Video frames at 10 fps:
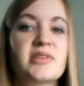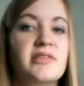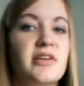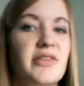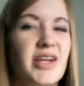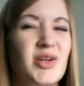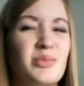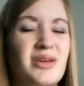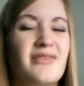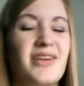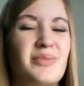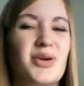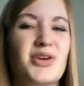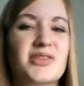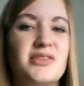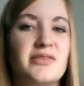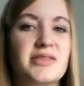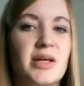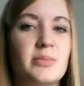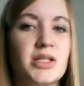And it was clear that it would be a very
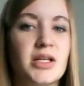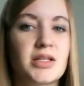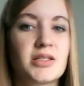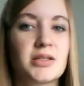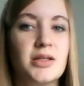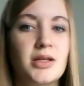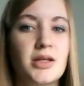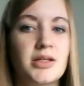personal subject.